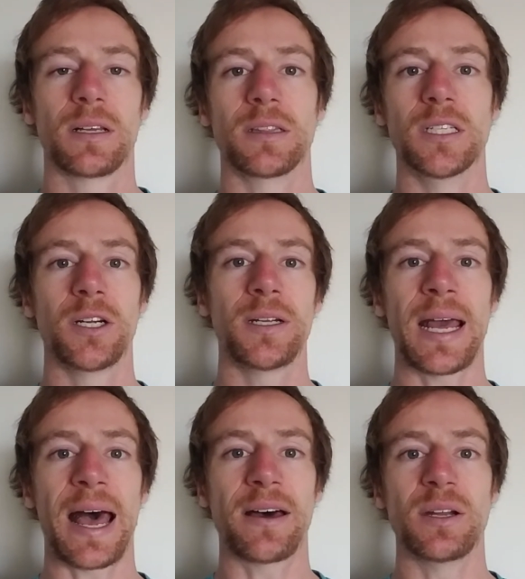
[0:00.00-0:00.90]
learn
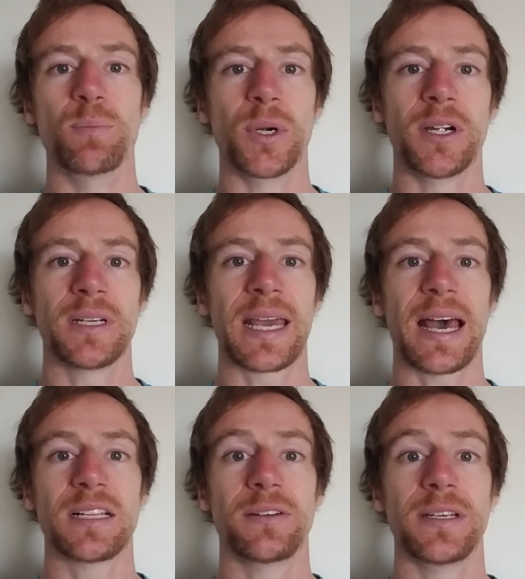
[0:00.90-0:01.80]
how to burn
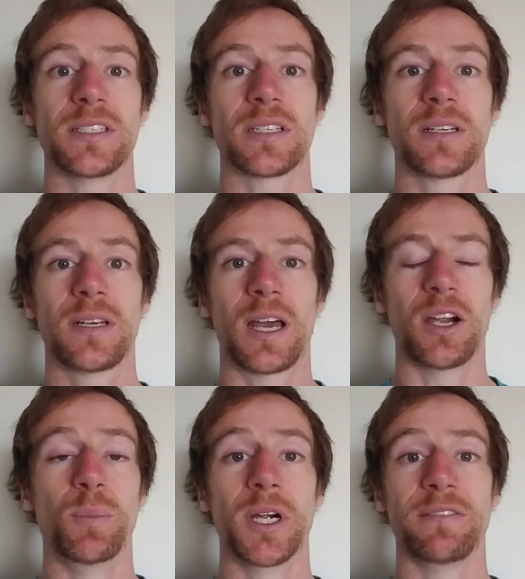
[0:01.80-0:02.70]
calories
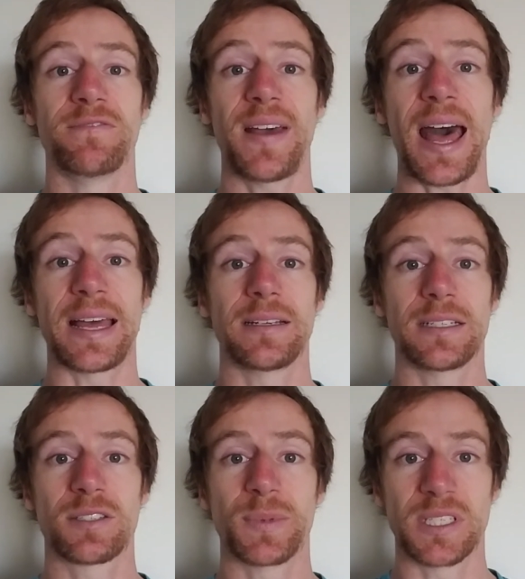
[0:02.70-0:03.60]
or burn
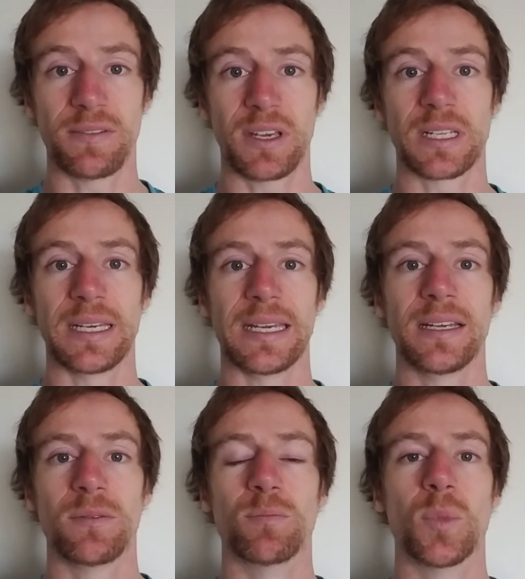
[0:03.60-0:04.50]
fat specifically
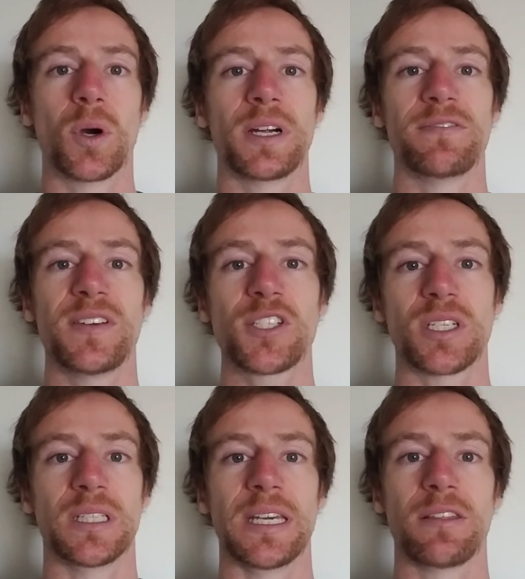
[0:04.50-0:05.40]
more
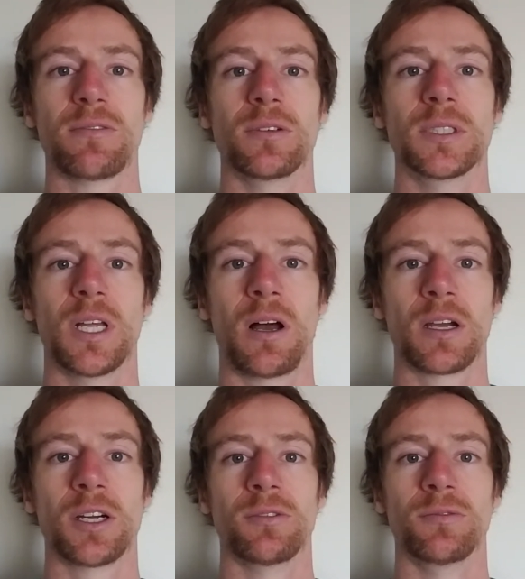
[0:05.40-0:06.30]
efficiently through
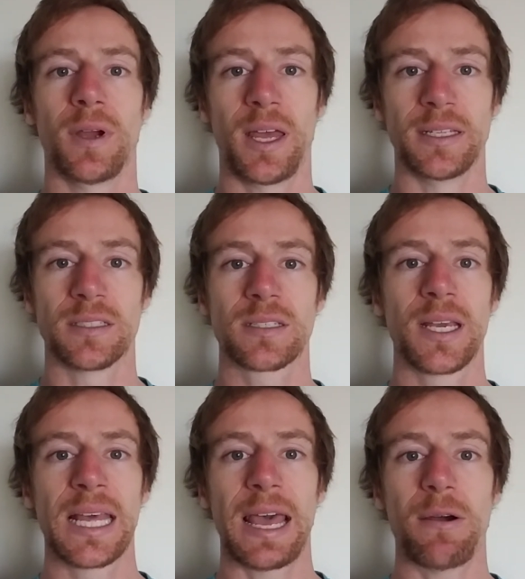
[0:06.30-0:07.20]
longer runs.
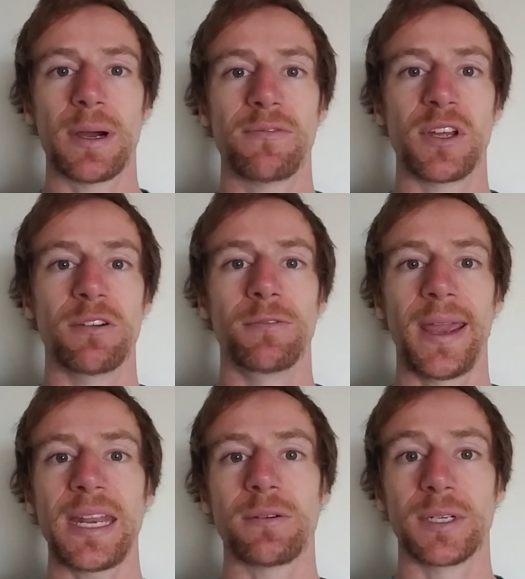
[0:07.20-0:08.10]
However, the
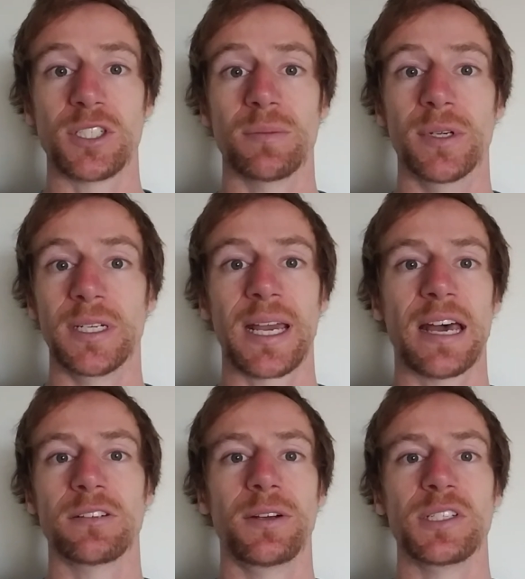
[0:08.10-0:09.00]
rate at which you burn
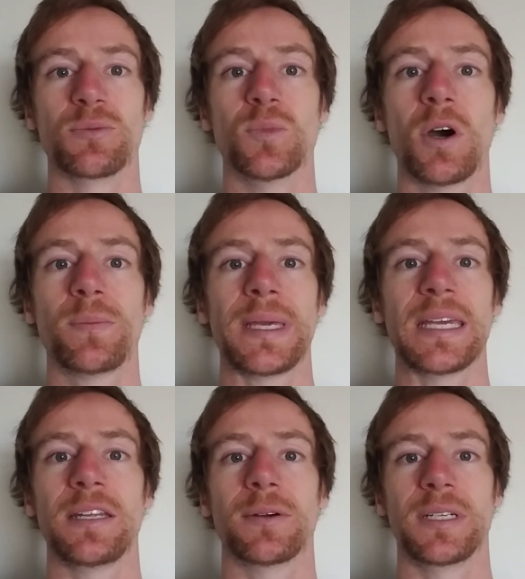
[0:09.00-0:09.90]
calories won't be
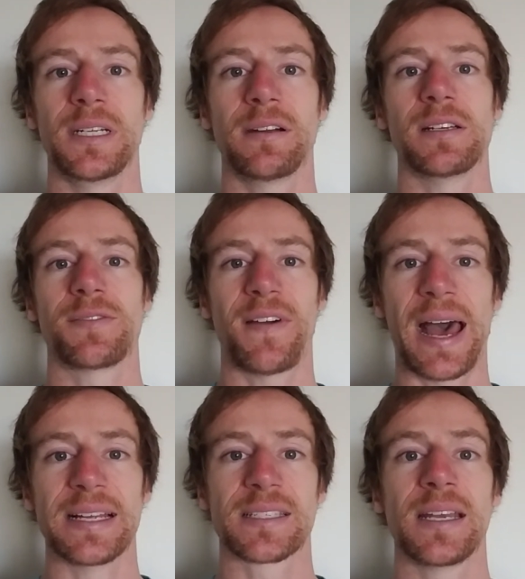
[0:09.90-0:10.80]
anywhere near as
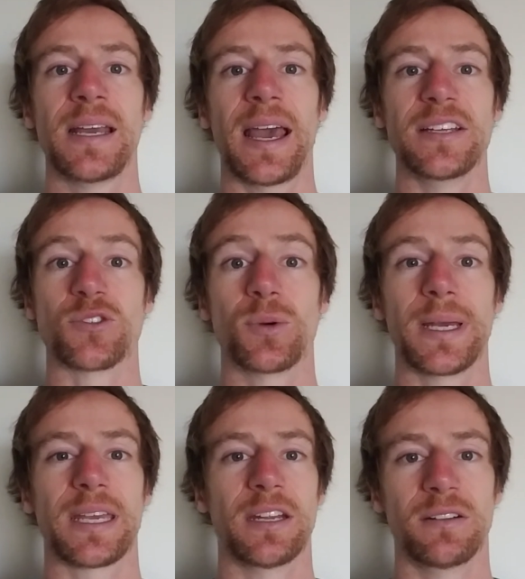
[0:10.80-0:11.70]
fast as
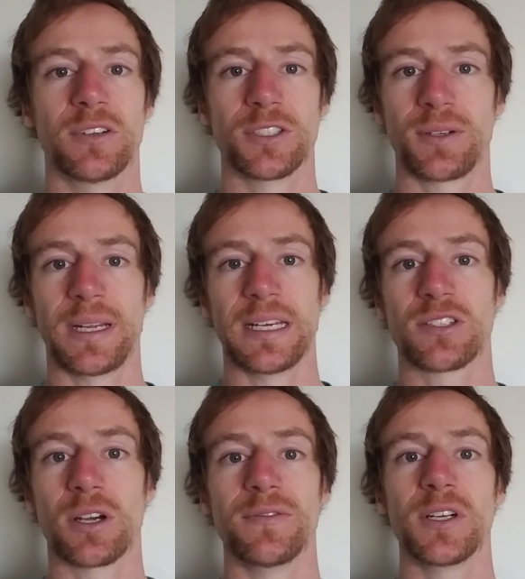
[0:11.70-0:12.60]
quick interval training.
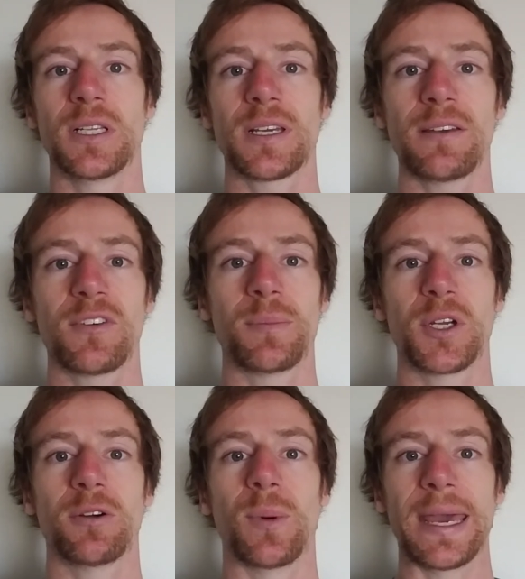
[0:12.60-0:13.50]
So, if you're looking for
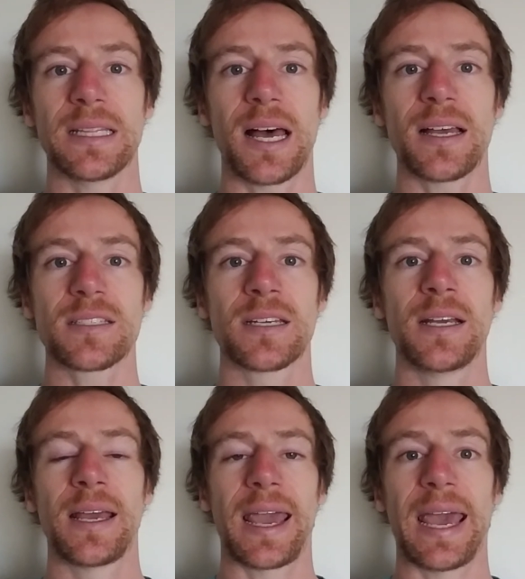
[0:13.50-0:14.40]
pure weight loss
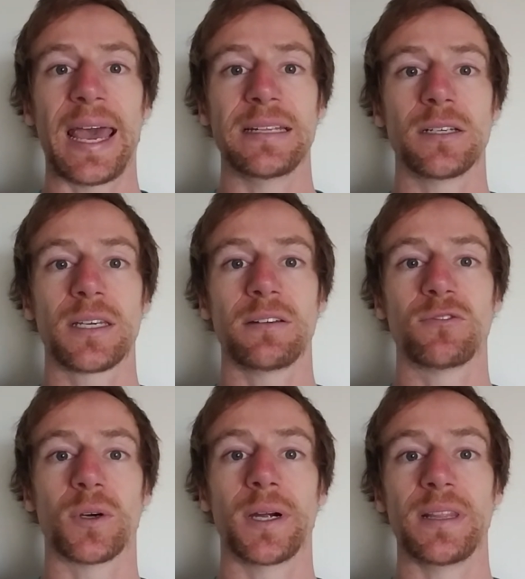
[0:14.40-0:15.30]
and looking
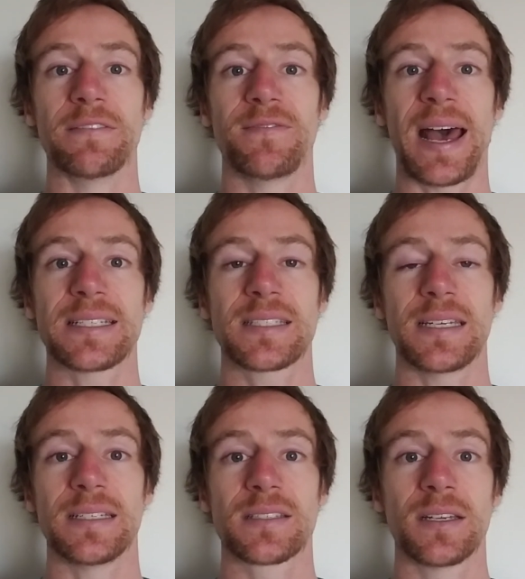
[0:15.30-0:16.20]
for the
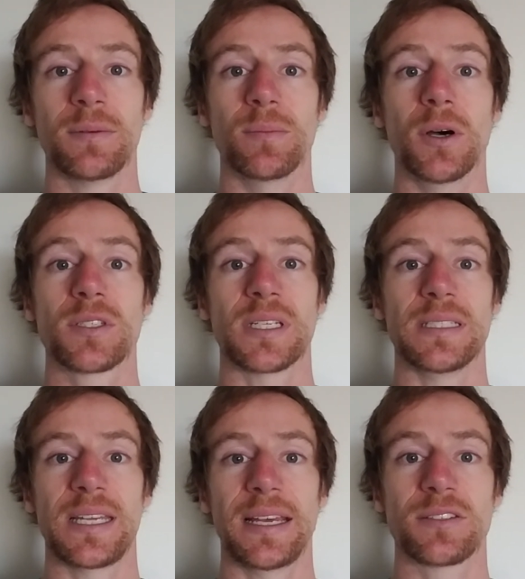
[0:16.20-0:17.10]
fastest, most
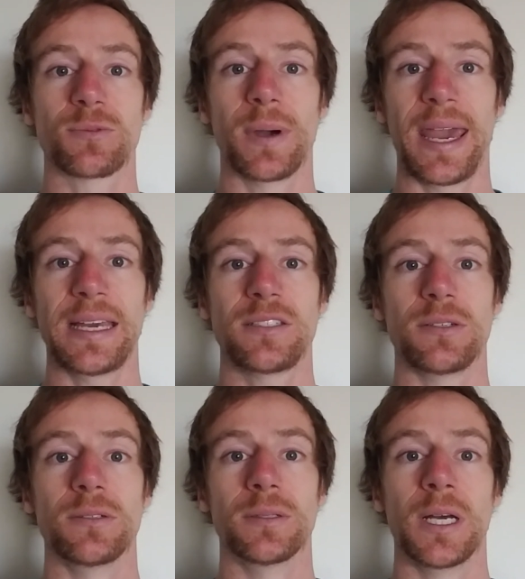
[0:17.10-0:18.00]
intense way
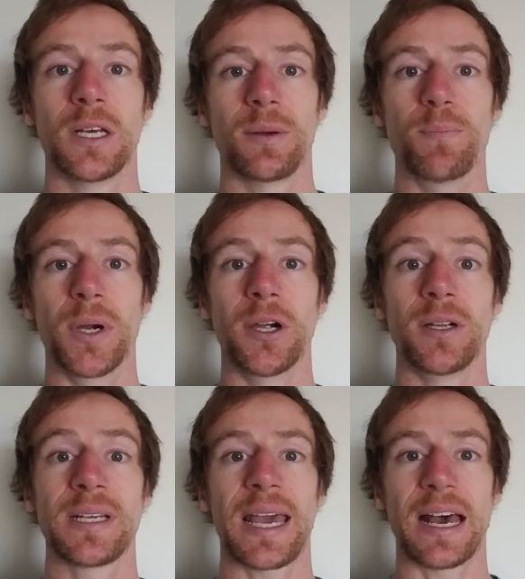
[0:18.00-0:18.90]
to
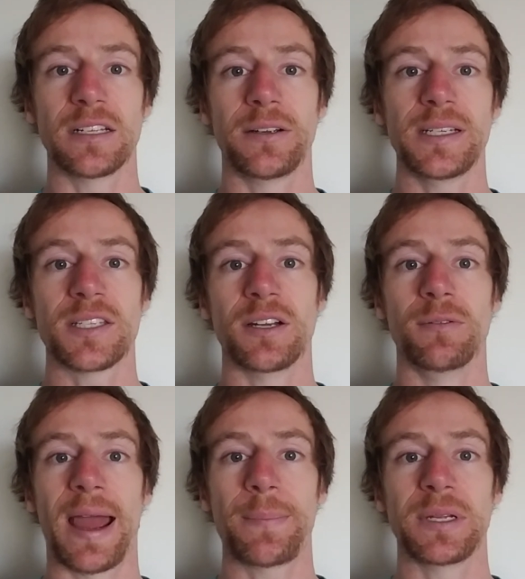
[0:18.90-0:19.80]
burn calories at a
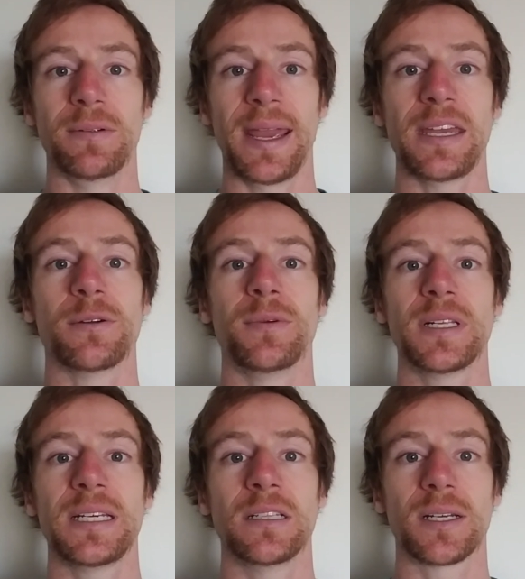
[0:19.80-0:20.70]
rapid rate, you're
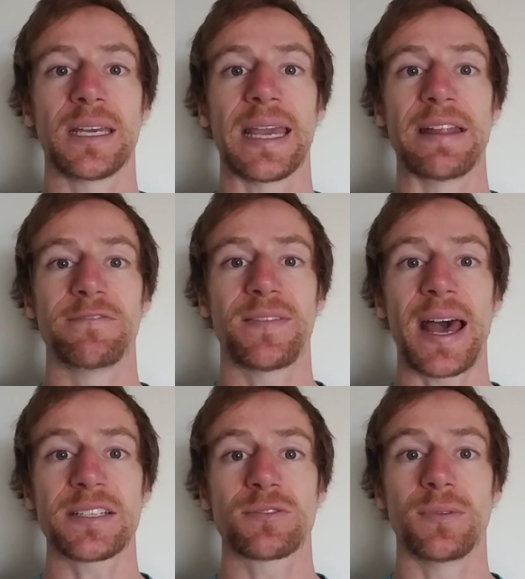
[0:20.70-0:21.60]
really looking at
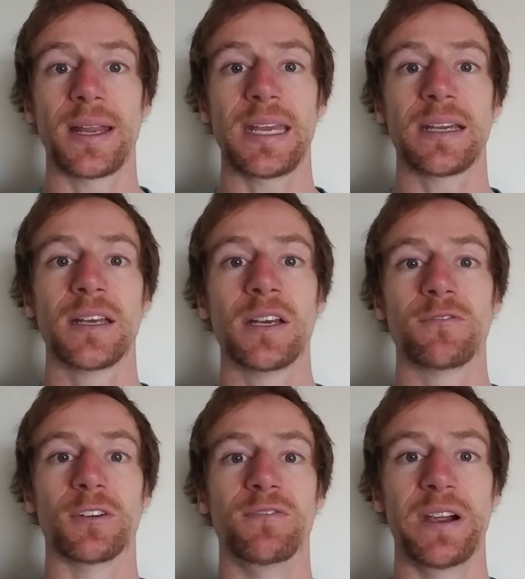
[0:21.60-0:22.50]
fast running
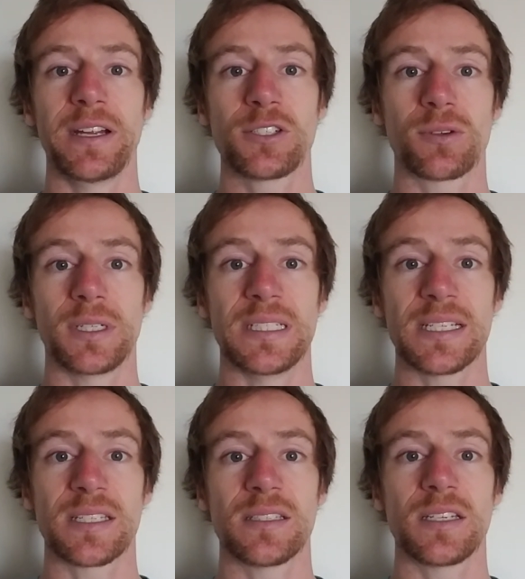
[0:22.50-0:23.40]
for very short
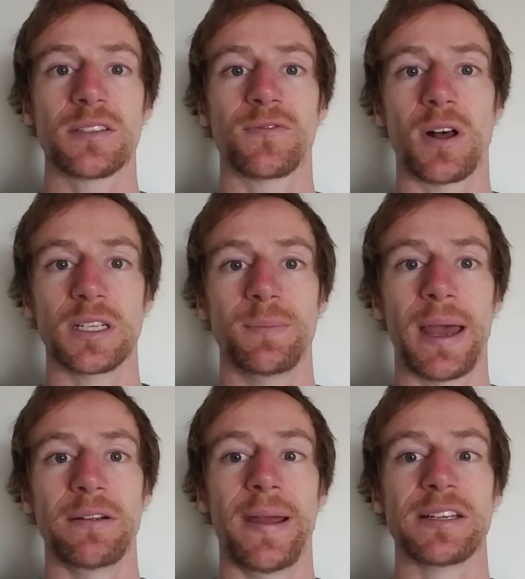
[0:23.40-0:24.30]
distances followed
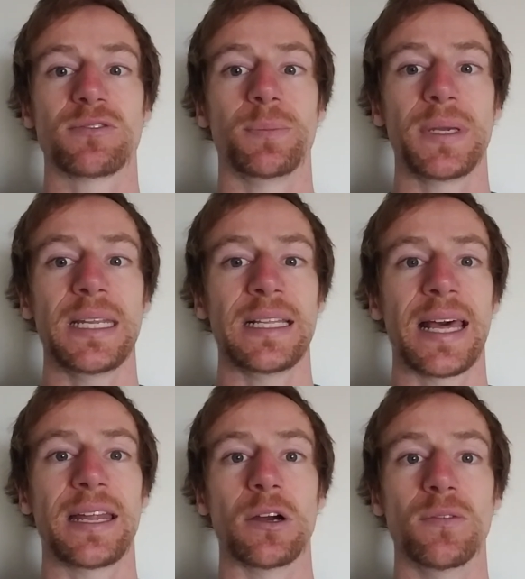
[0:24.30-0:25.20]
by rest, repeating
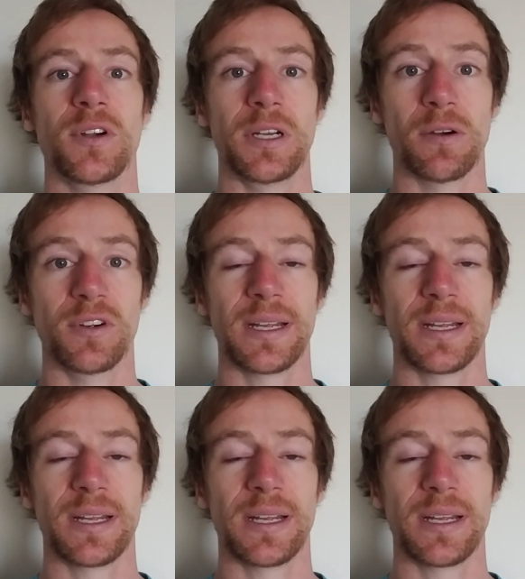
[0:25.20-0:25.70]
that over and over